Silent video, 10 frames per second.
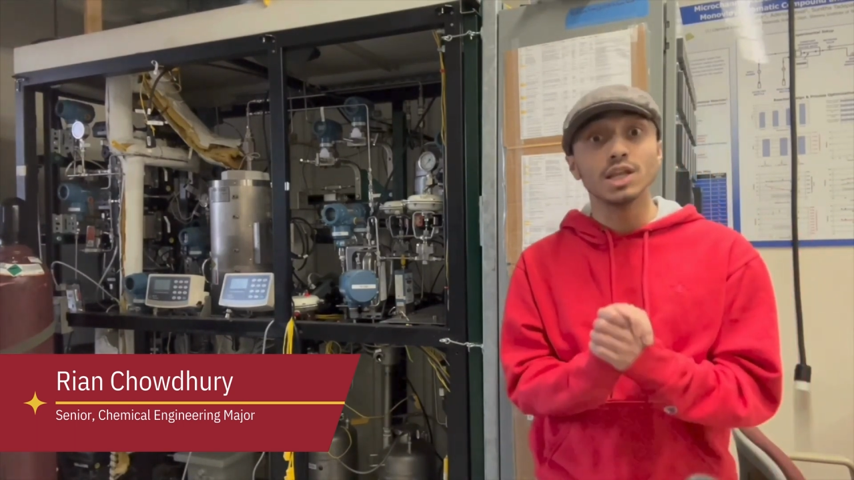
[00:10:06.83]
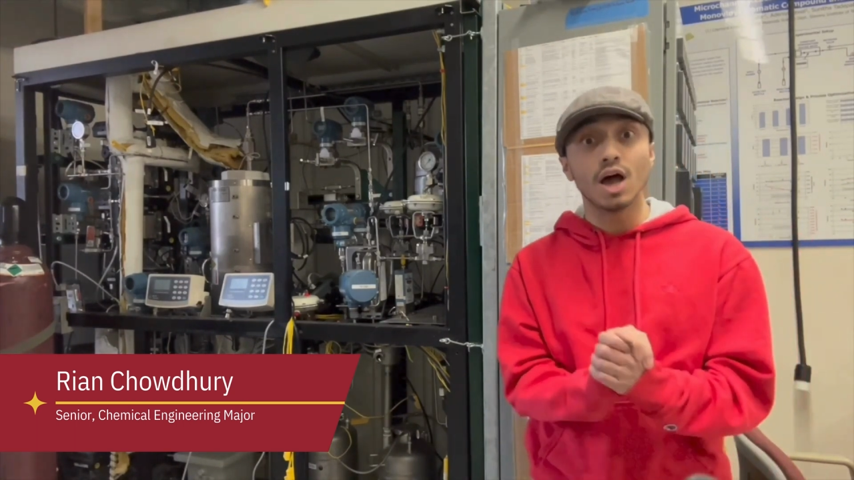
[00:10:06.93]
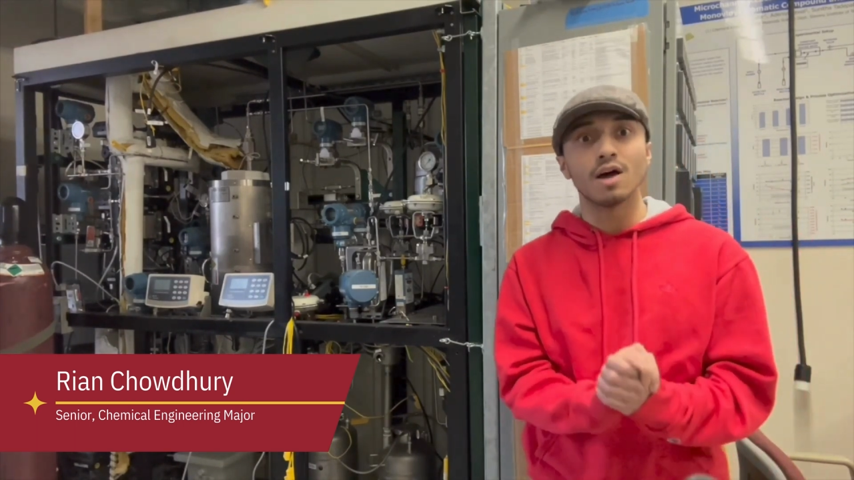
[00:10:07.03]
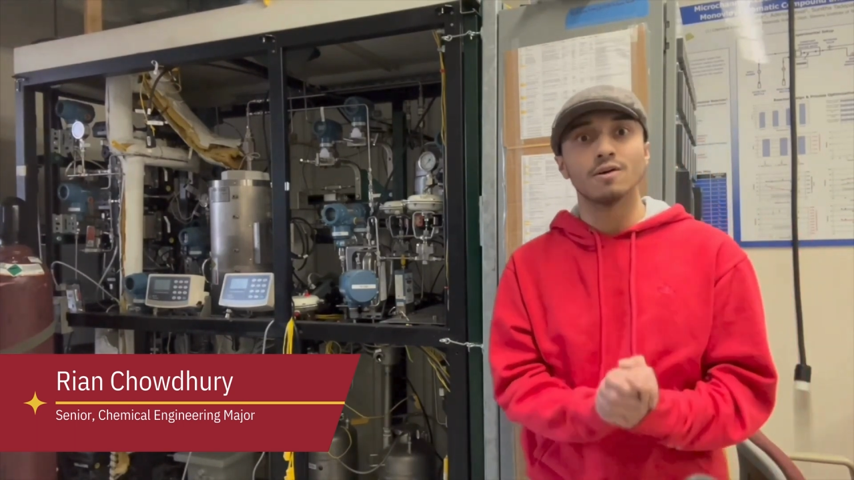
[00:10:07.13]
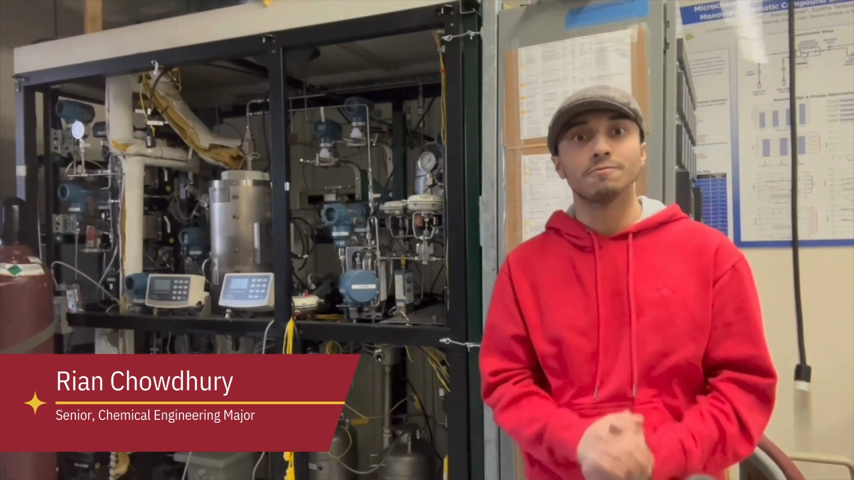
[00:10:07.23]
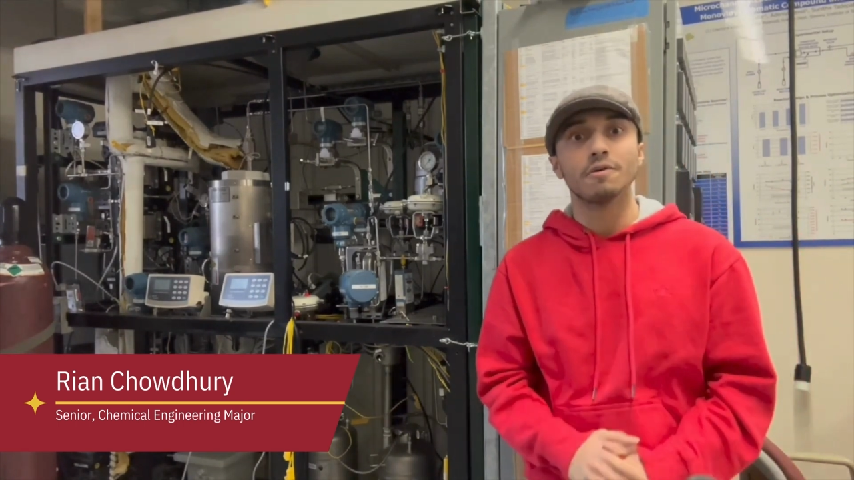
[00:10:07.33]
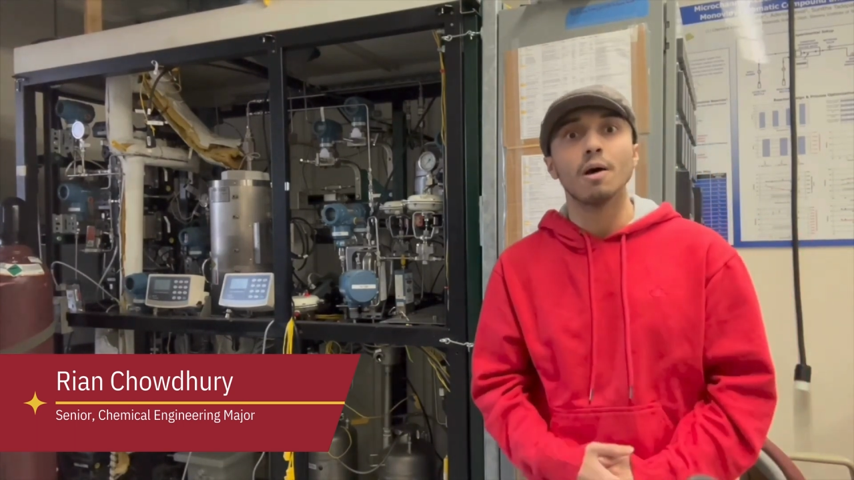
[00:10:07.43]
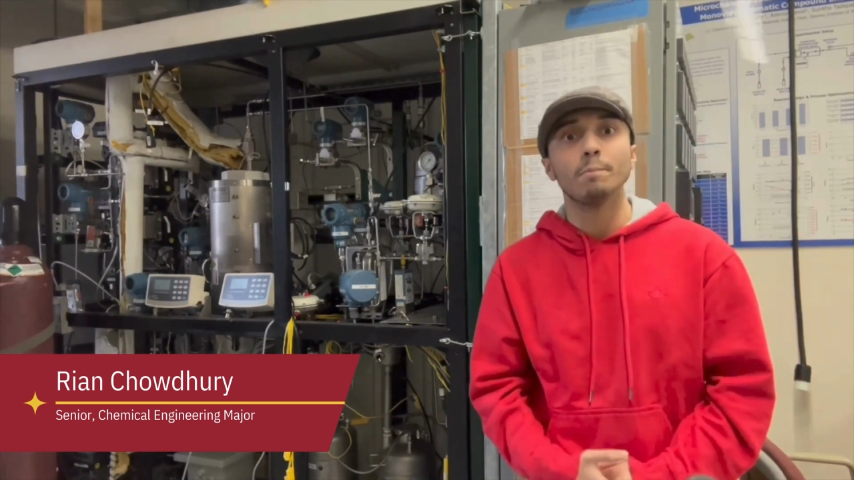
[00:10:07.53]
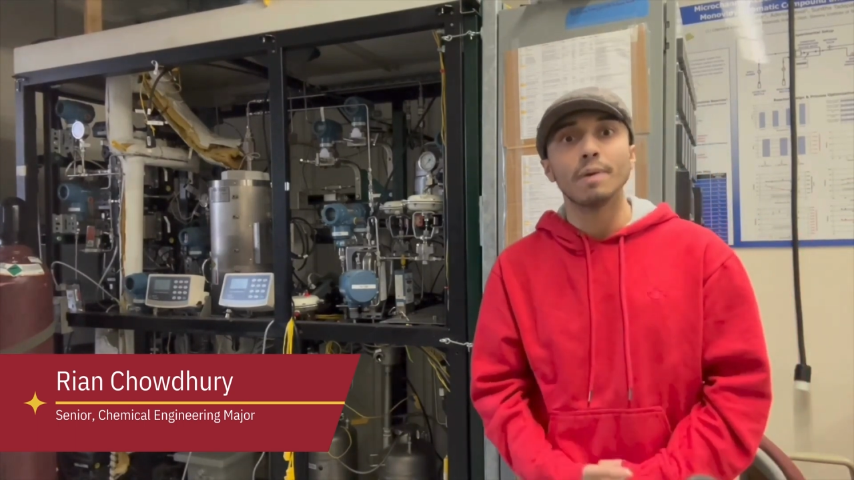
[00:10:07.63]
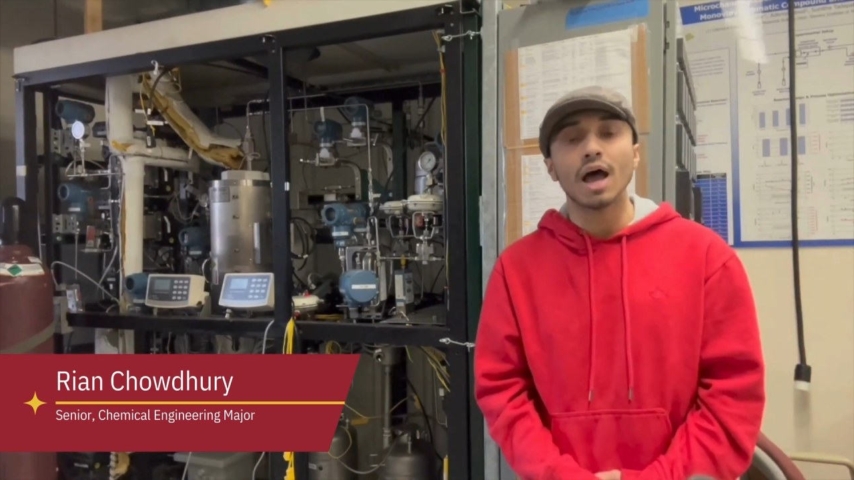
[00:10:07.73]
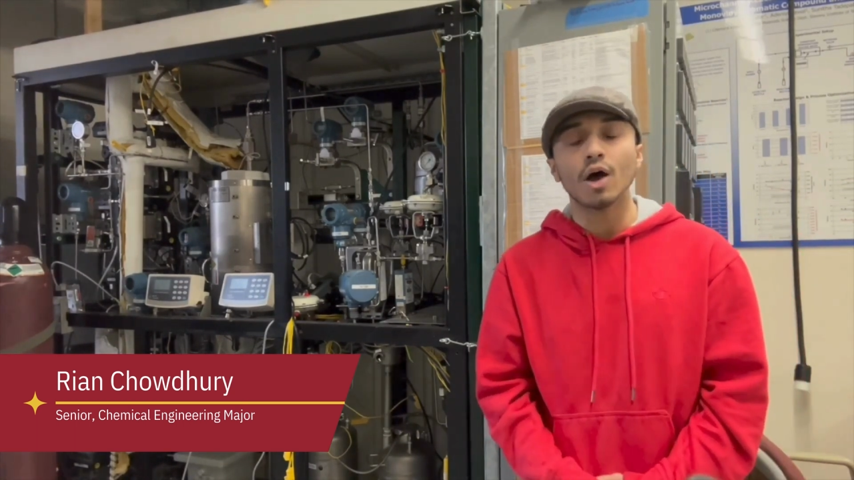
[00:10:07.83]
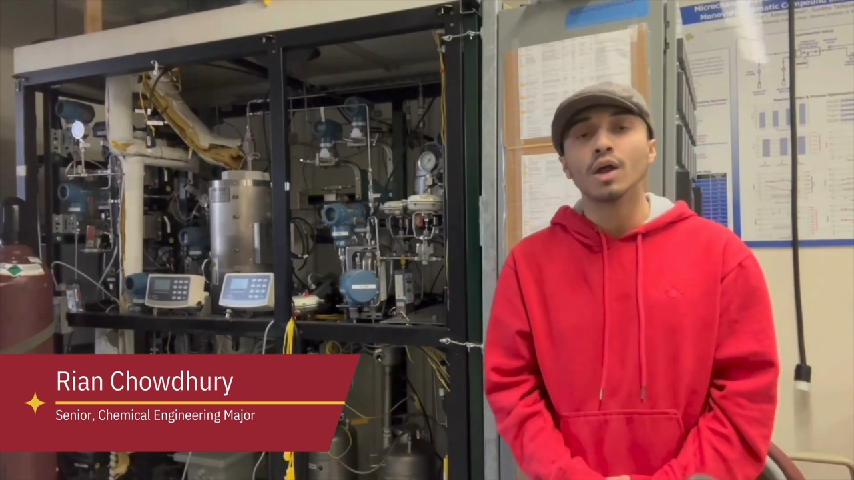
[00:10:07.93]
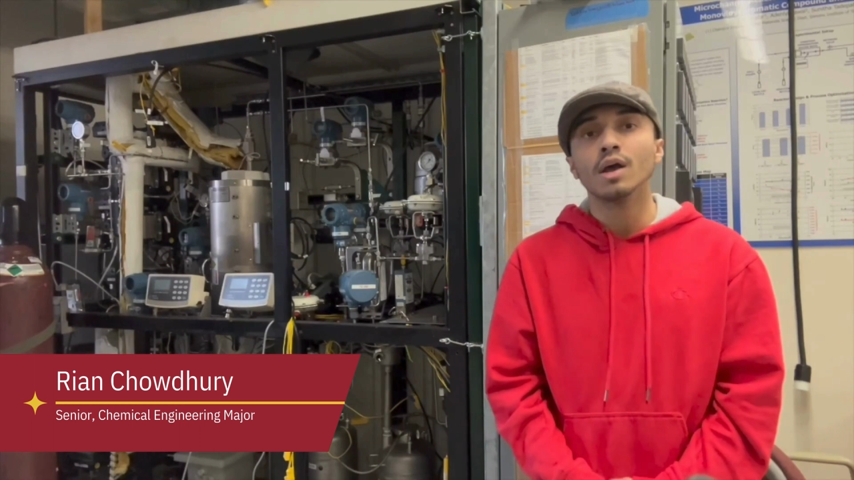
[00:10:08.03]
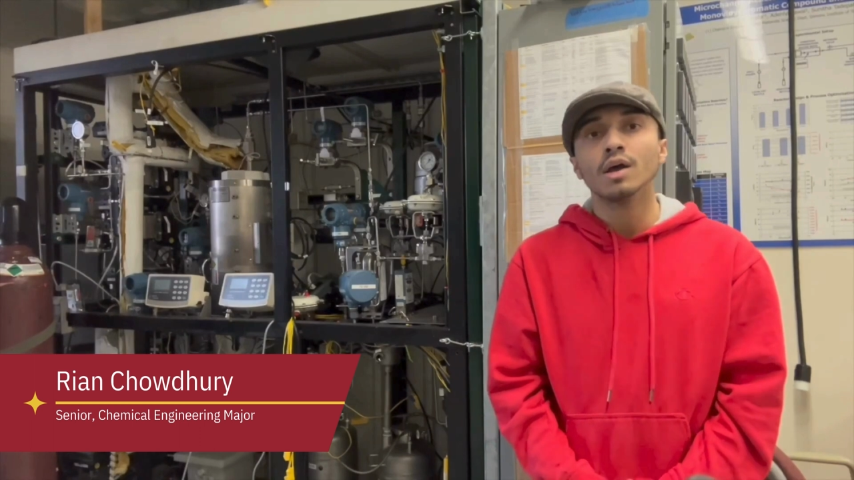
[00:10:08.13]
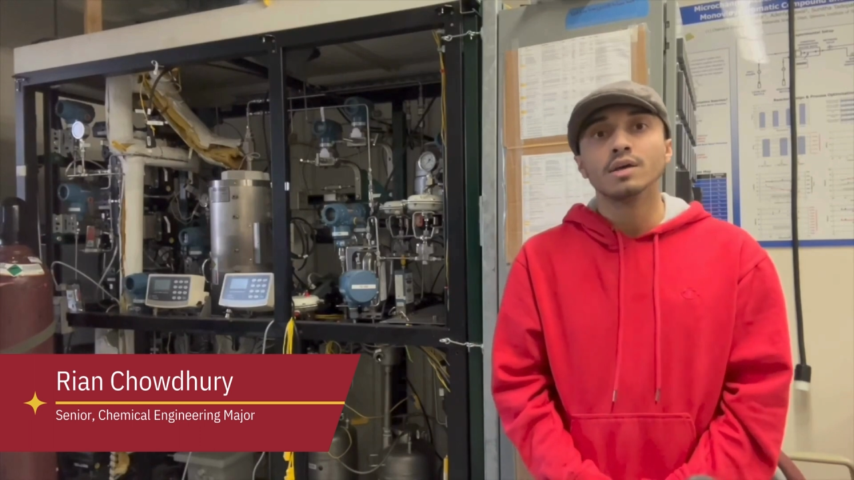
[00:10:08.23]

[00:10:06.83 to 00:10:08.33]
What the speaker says: love about